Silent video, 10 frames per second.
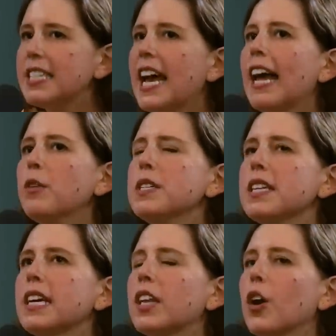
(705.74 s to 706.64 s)
dad was
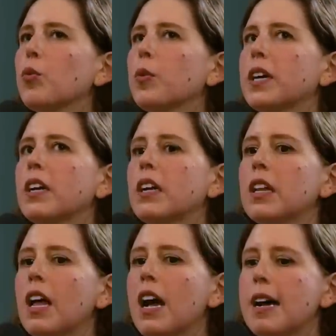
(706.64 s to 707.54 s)
like a
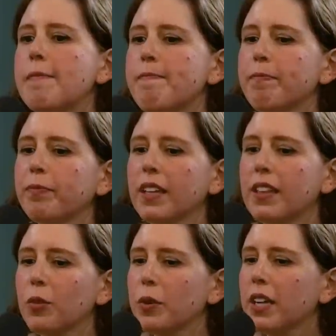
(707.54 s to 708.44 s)
real um,
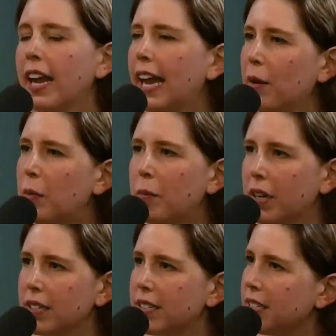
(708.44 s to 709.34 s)
the real ham
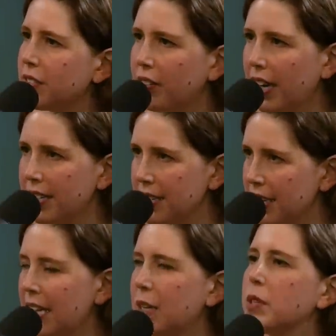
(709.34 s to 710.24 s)
amongst his friends.
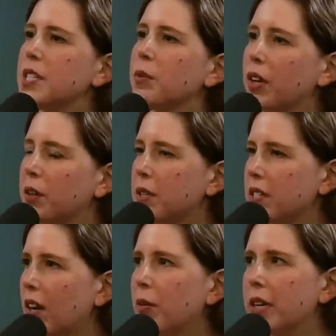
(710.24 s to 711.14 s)
Like mm-hmm. he was the one who
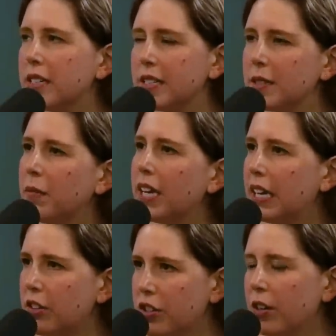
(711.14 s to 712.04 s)
was always
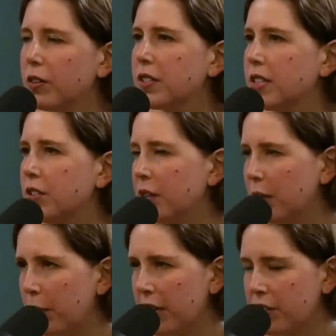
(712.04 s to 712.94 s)
making jokes and doing
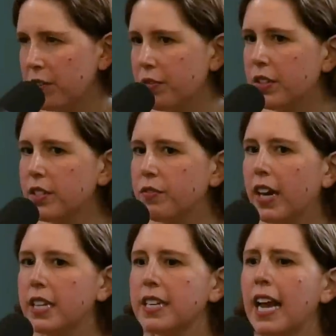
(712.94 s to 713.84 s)
impressions for his
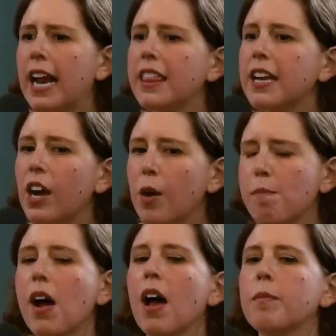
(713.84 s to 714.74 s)
friends. And I think our
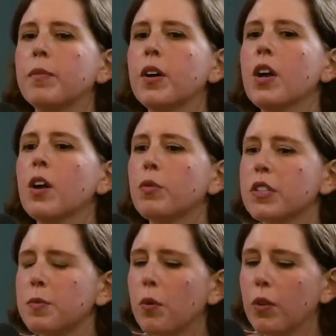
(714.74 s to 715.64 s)
mom
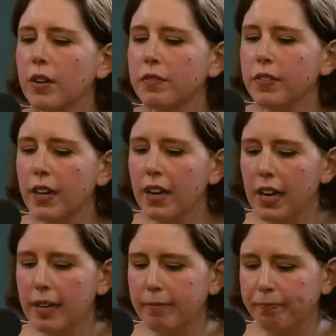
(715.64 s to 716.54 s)
was more of a
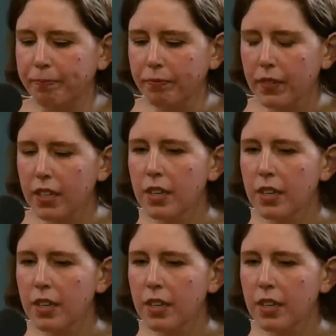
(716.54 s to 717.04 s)
um,